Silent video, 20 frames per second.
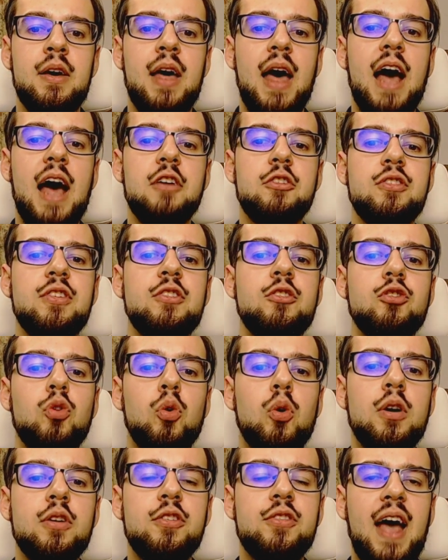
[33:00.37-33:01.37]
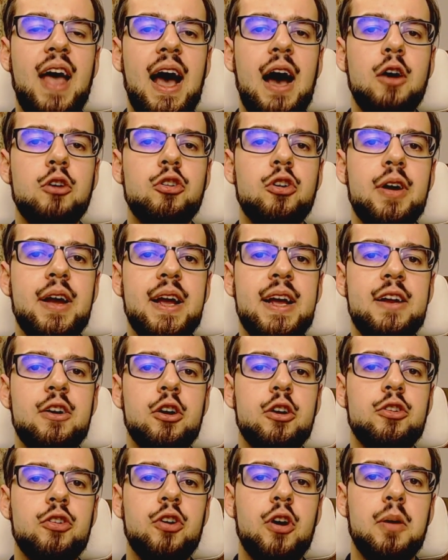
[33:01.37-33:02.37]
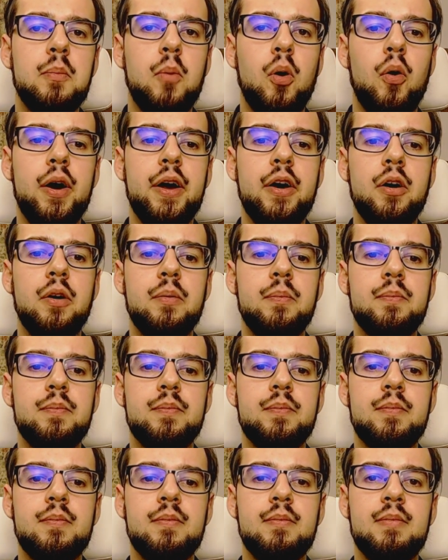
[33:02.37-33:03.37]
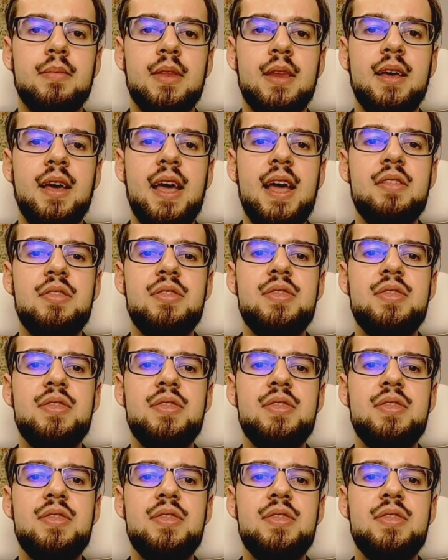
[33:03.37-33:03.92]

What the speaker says: as she sorts out her inner turmoil. In